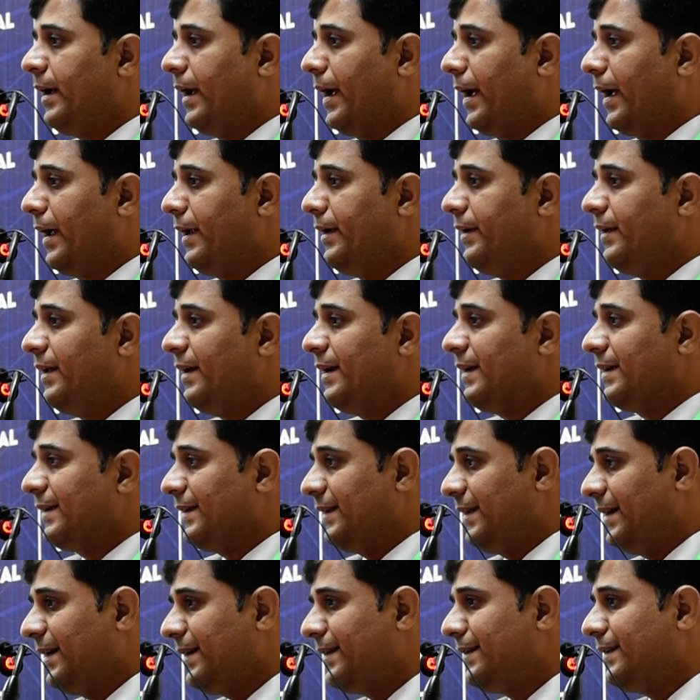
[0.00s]
and
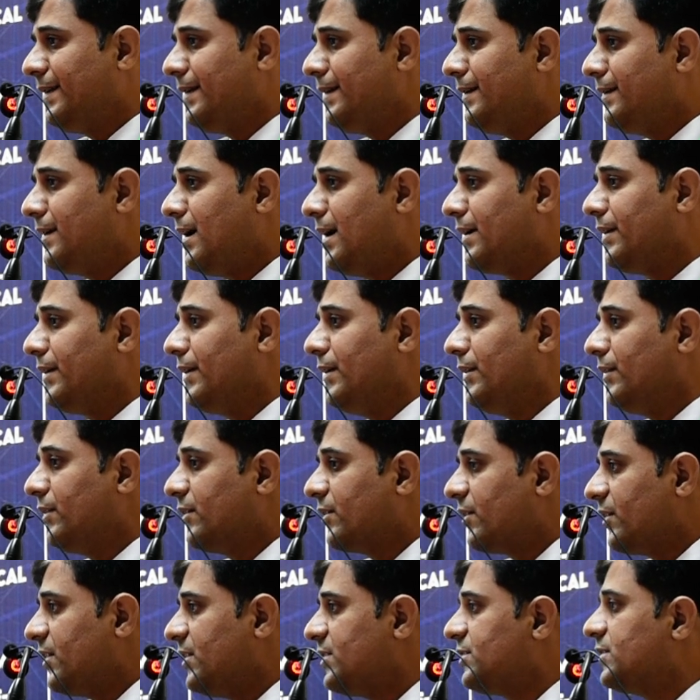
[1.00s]
it did not
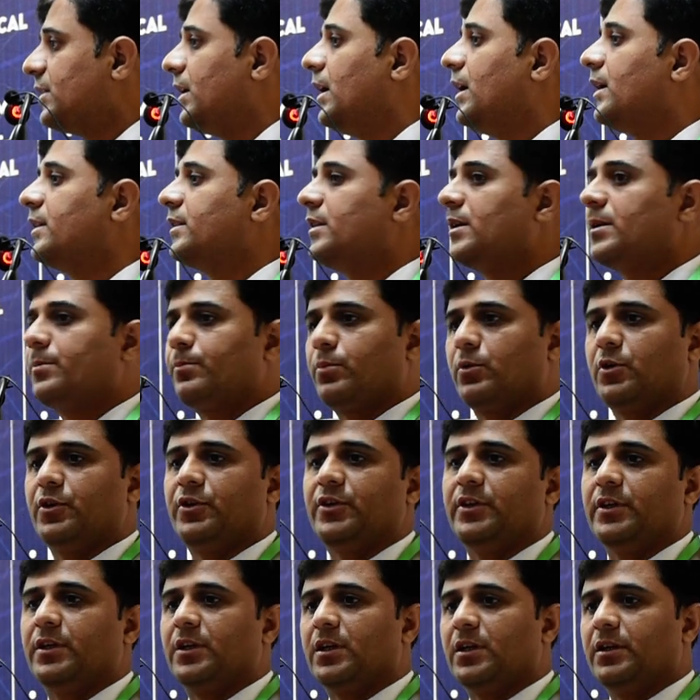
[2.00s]
encourage other
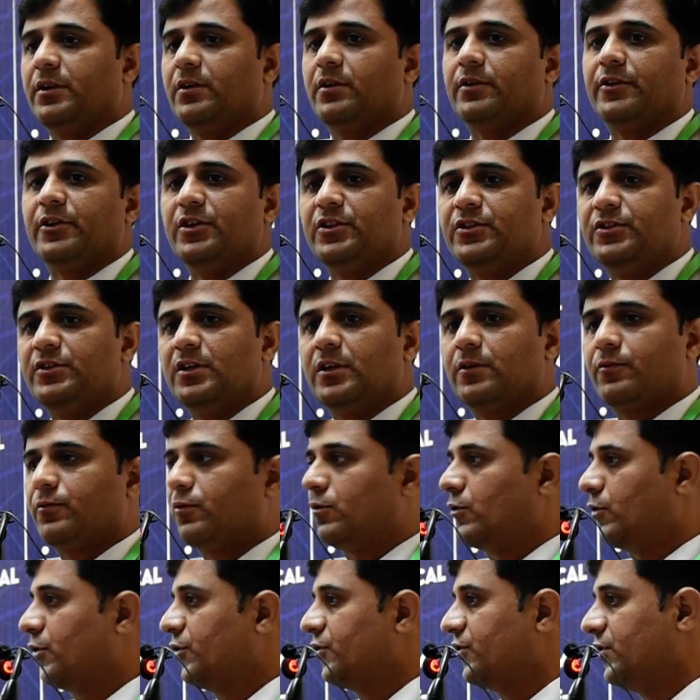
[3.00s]
political regional
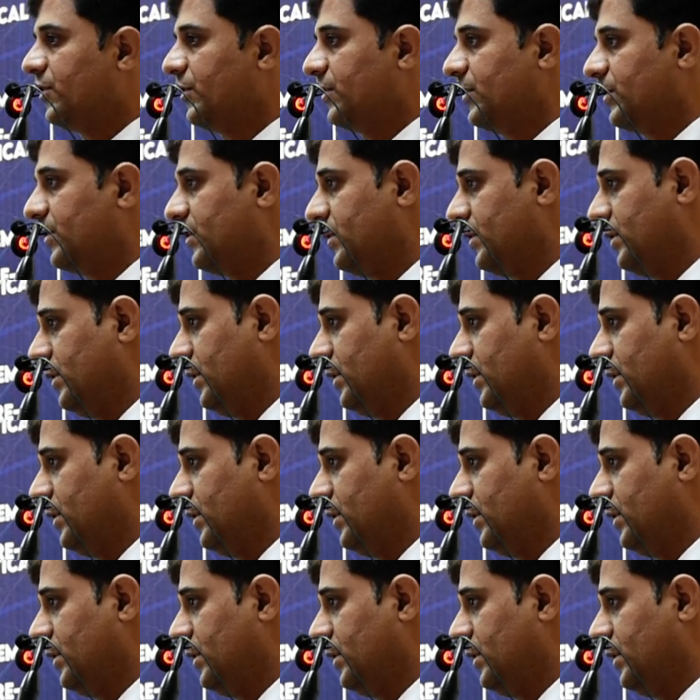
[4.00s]
forces